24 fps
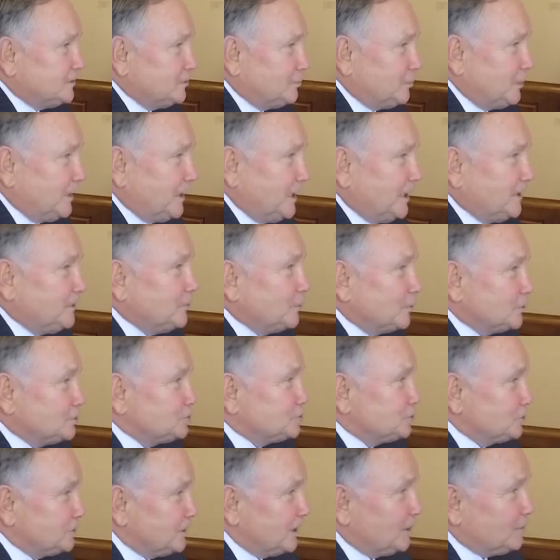justice for the
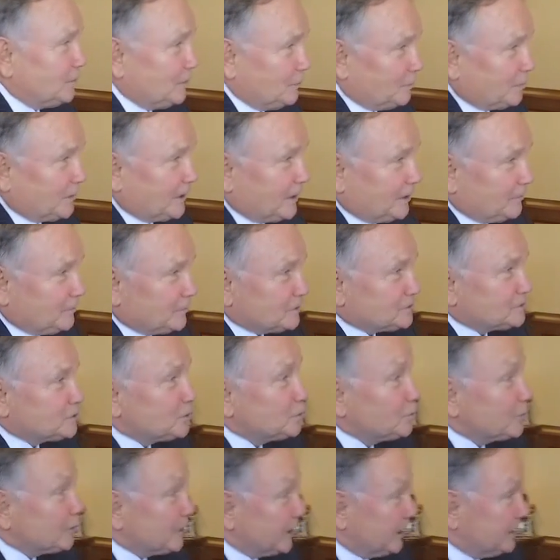client. But I think
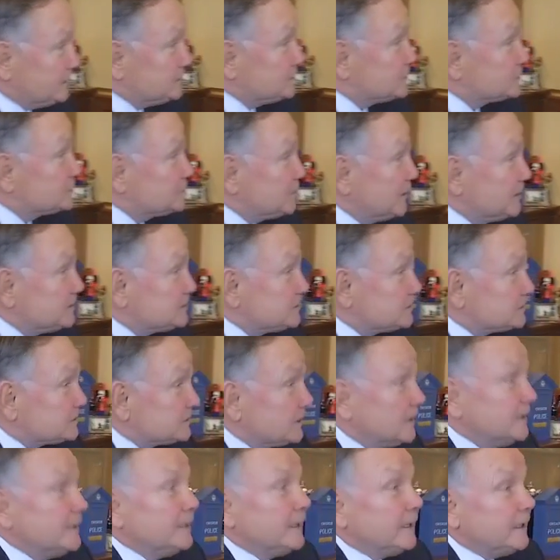the thing that sets Bob
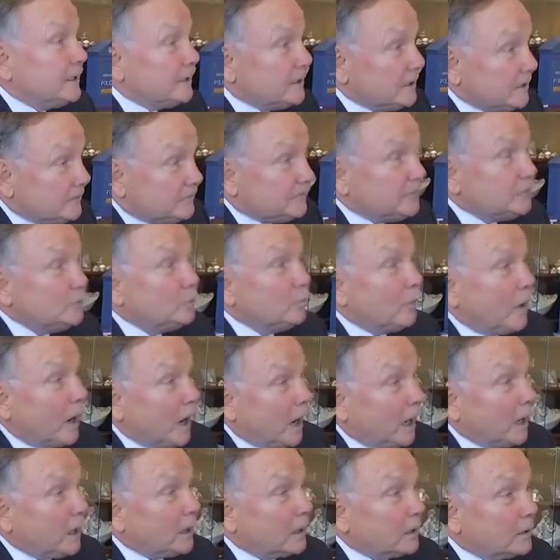apart from
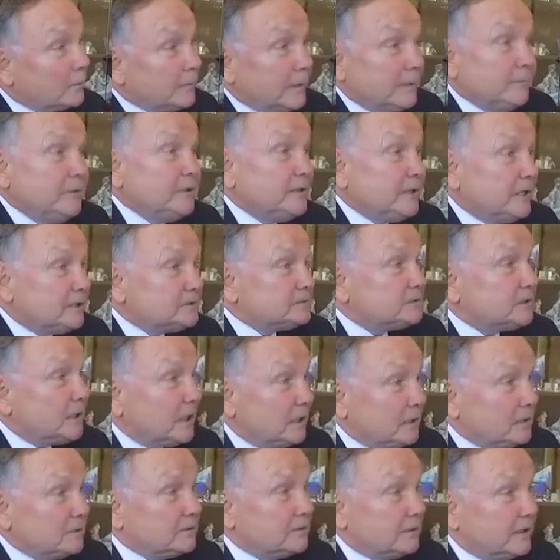the rest
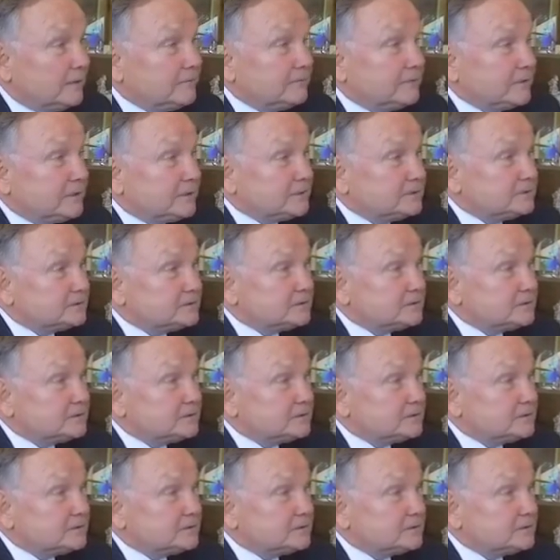of the